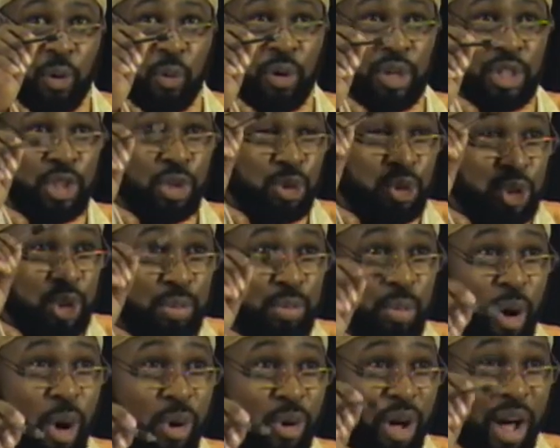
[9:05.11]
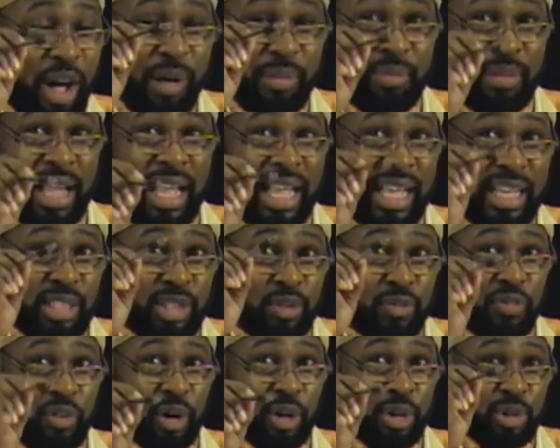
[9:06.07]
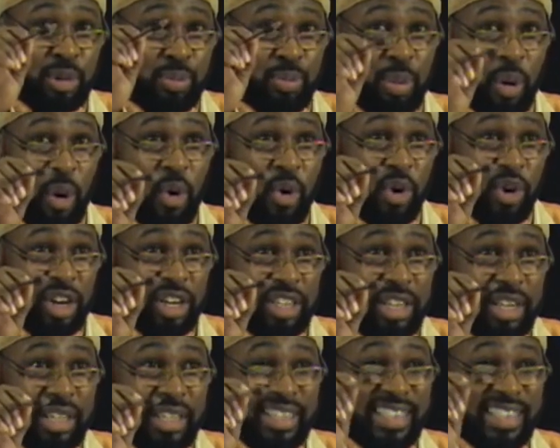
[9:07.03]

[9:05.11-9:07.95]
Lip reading: When you smote a man's firstborn,